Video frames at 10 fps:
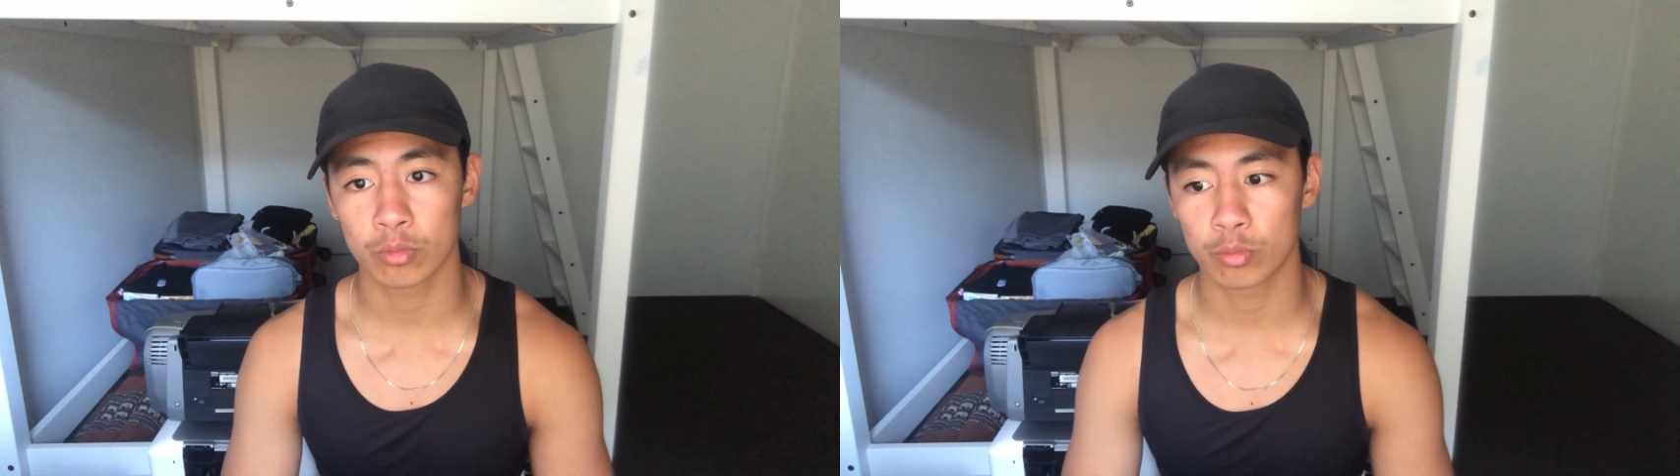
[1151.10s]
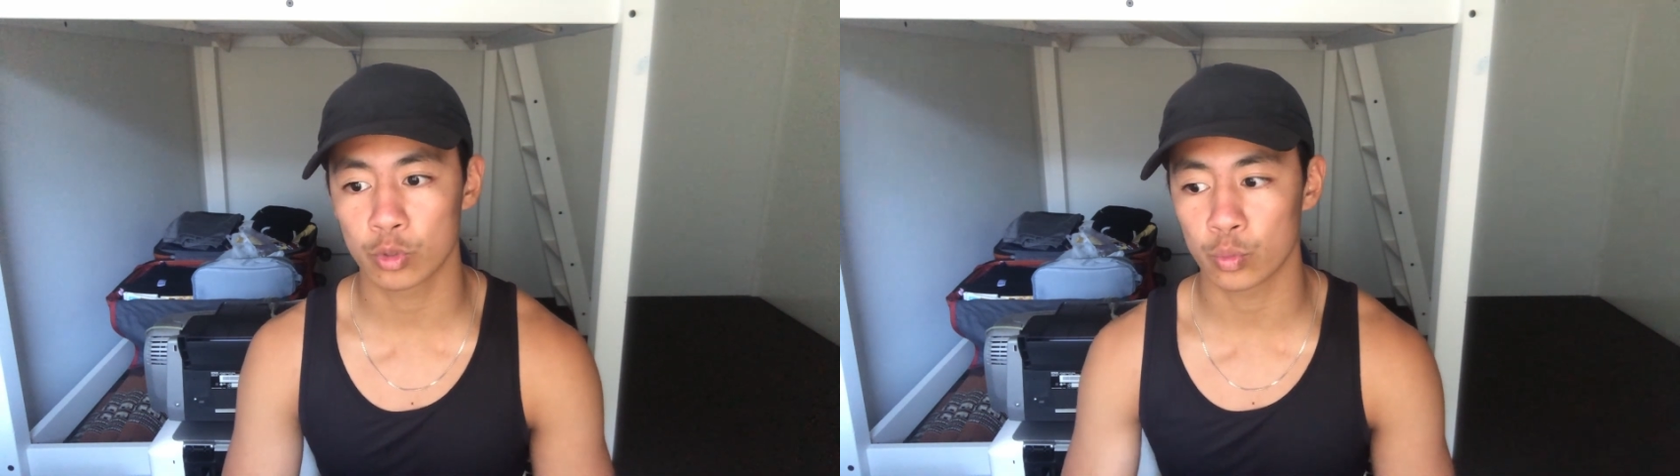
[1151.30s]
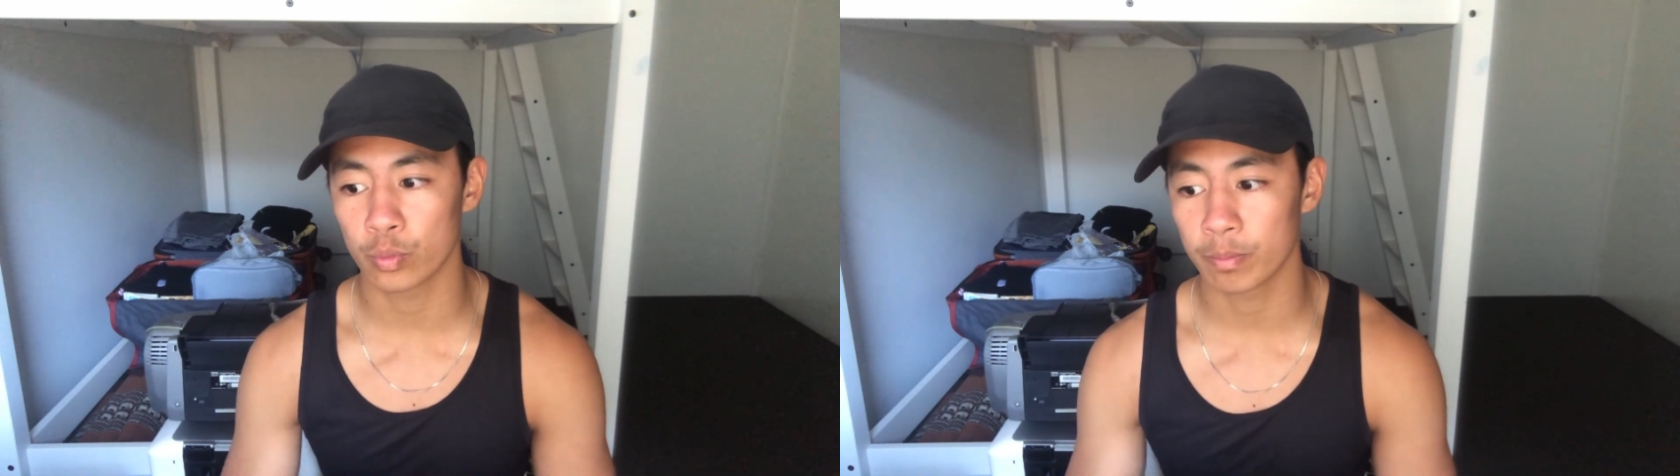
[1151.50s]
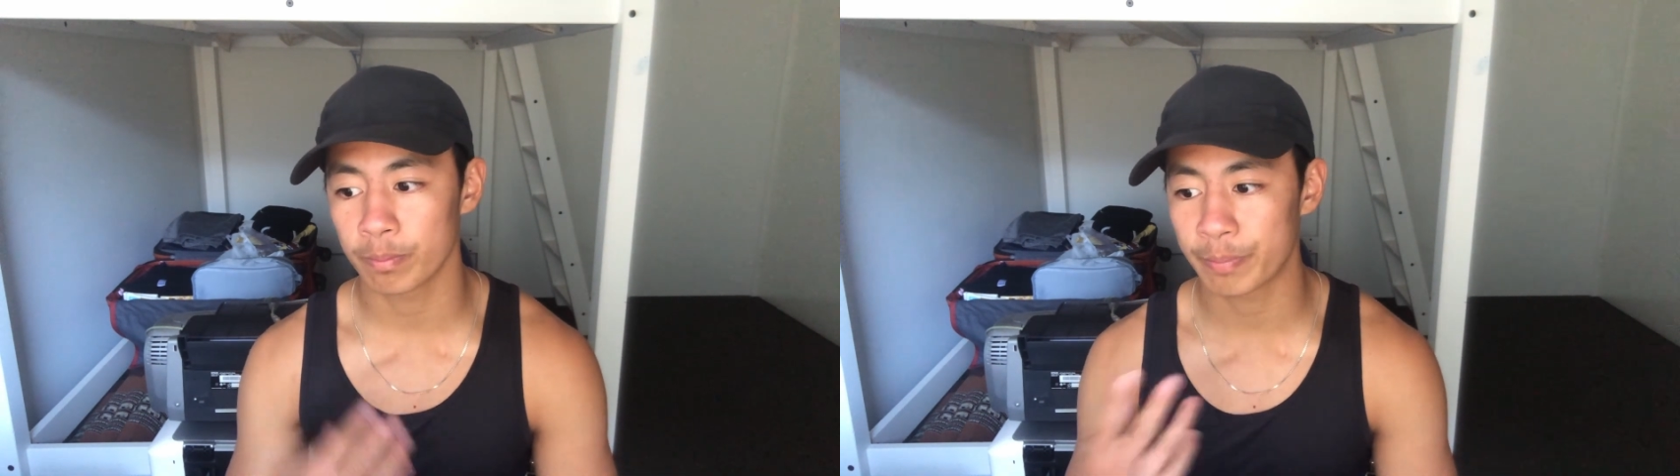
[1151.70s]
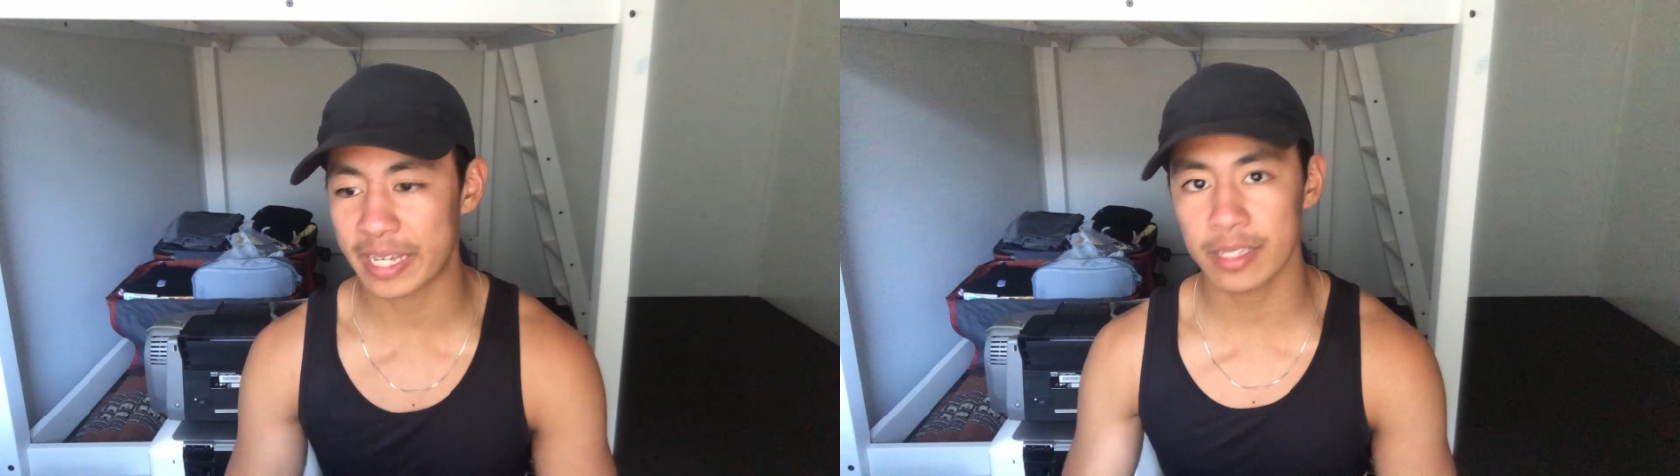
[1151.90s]
to
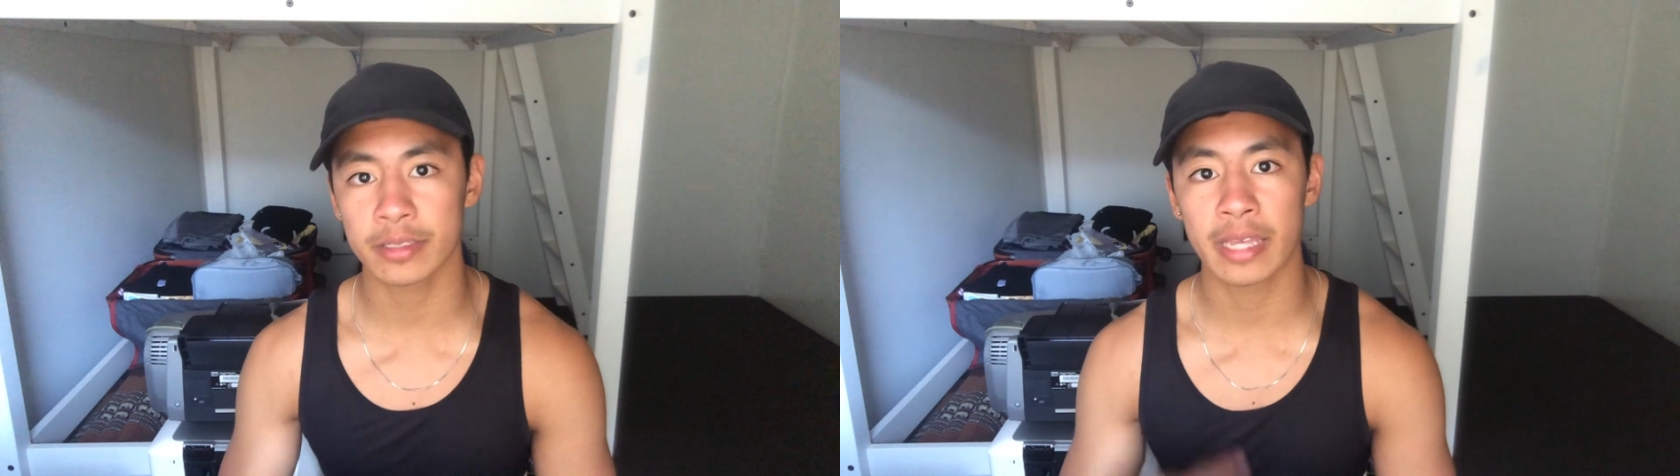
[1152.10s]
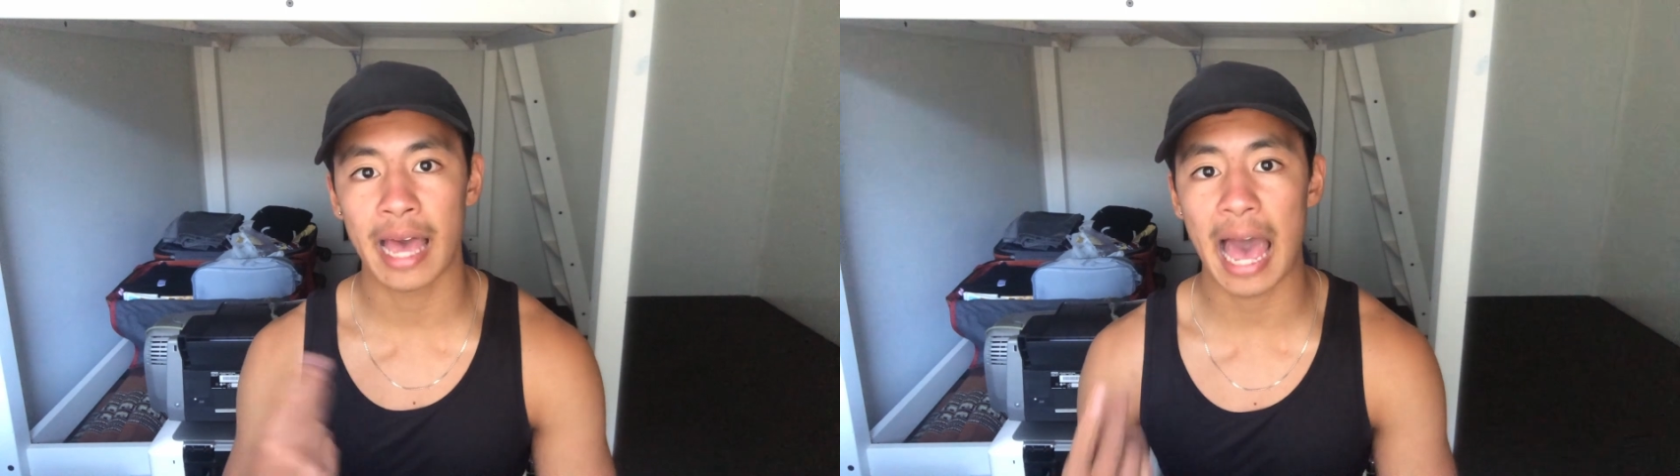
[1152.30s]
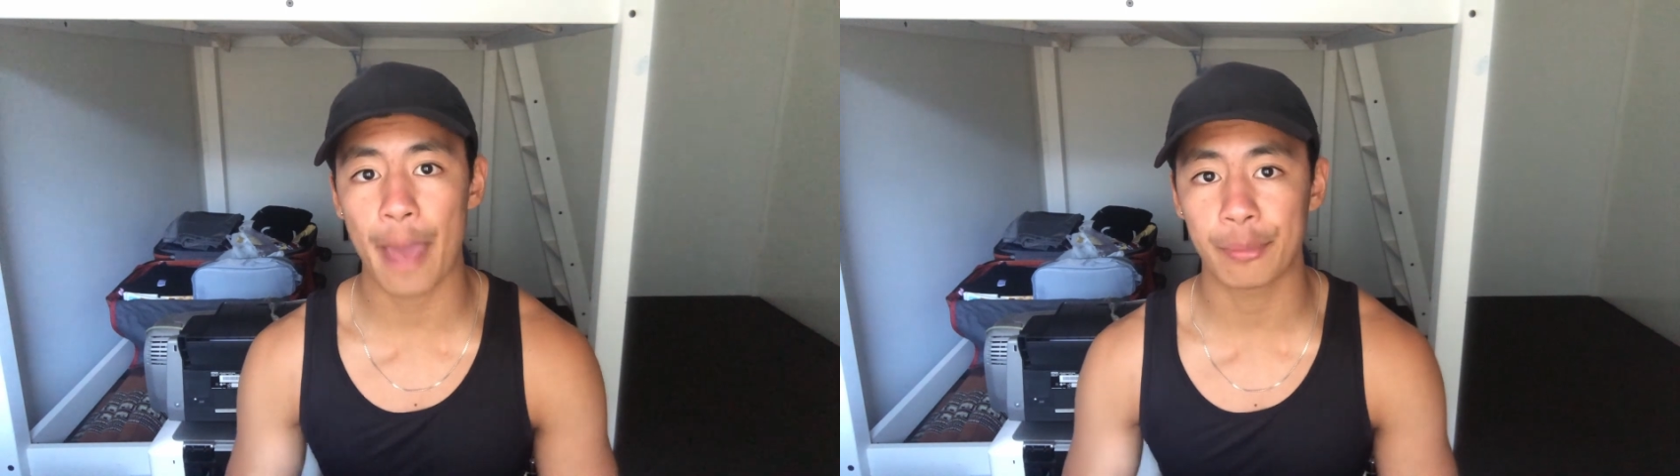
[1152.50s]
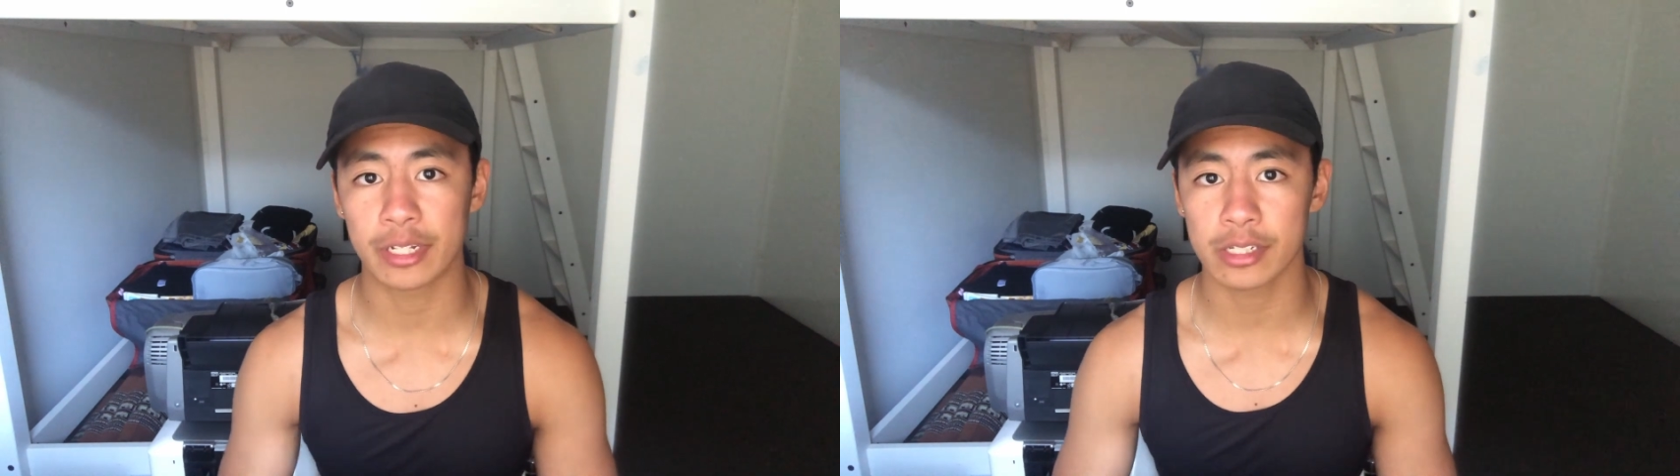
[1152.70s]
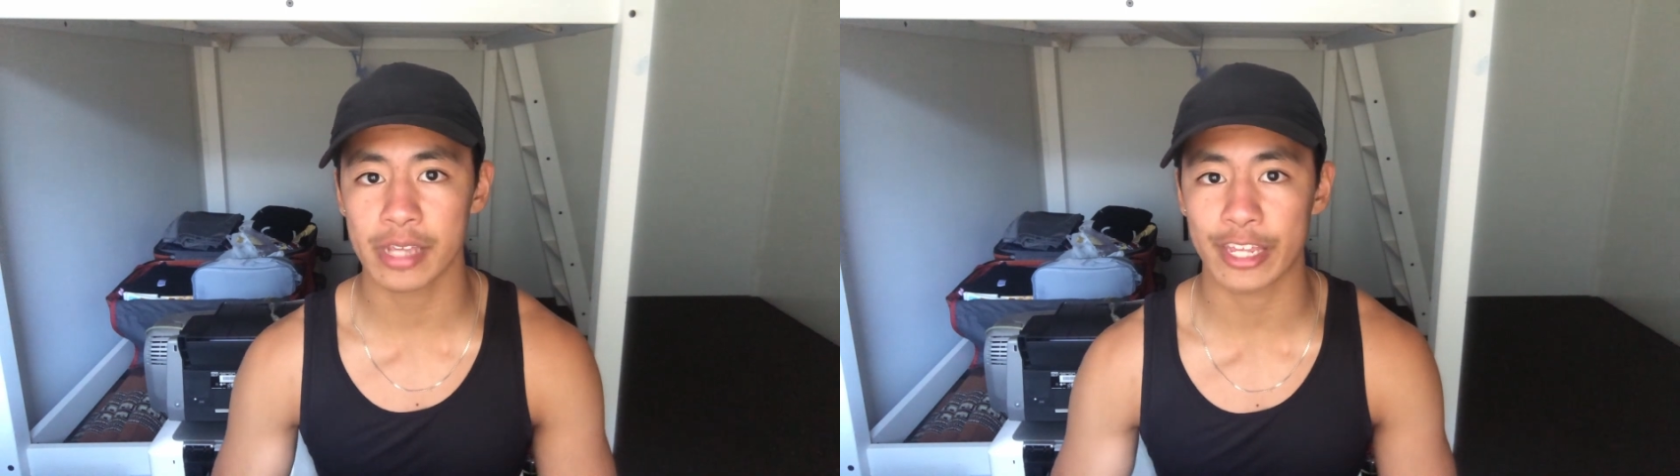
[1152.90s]
peace, happiness,